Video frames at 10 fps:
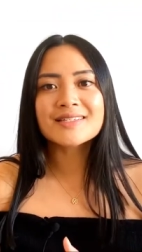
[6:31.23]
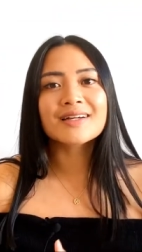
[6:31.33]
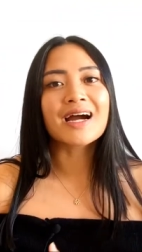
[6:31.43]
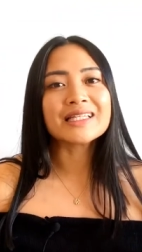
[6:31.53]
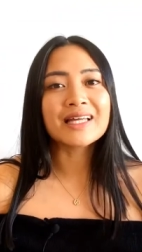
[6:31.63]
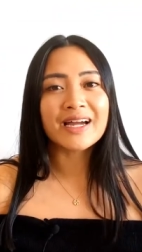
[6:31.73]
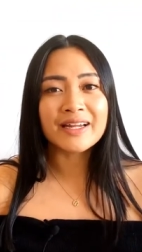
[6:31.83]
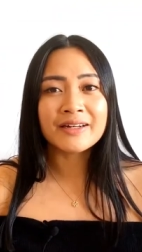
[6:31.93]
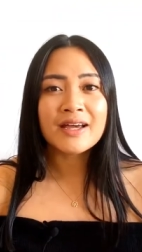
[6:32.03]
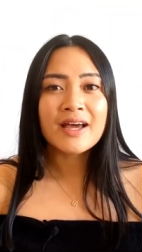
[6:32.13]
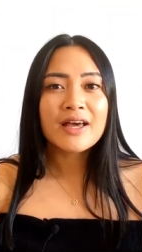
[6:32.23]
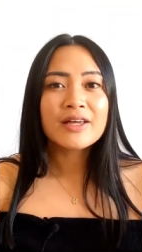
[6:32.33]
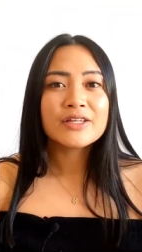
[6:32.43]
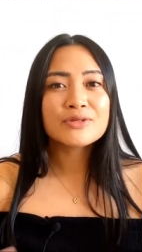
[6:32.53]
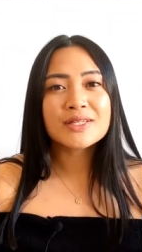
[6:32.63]
as a guideline,
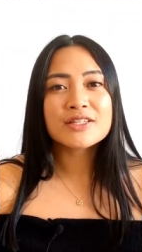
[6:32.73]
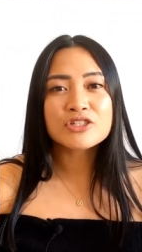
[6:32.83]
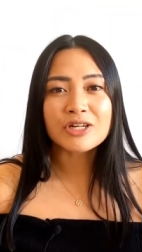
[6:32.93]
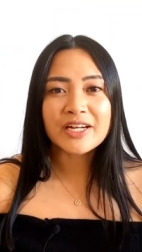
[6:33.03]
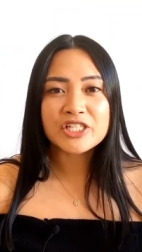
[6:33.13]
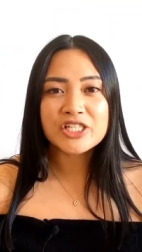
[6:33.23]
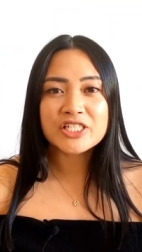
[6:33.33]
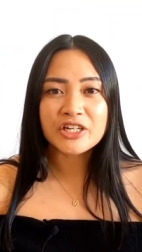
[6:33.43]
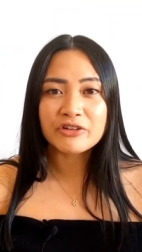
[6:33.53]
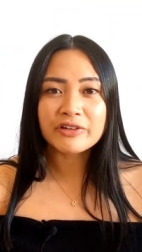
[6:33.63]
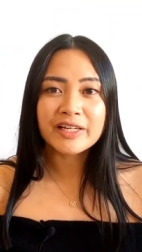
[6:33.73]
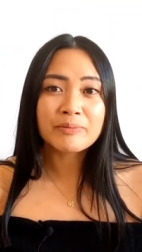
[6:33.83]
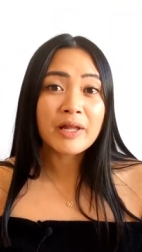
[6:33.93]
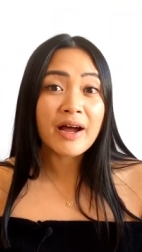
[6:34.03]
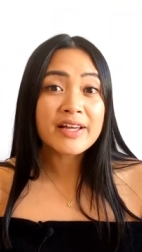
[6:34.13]
using this strategy generally
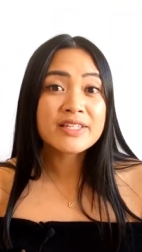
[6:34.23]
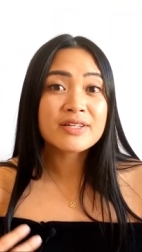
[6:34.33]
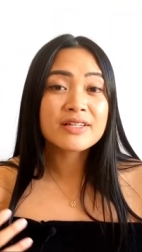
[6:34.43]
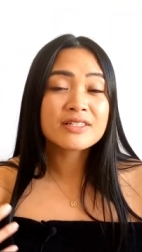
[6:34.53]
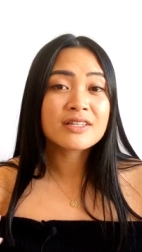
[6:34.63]
applies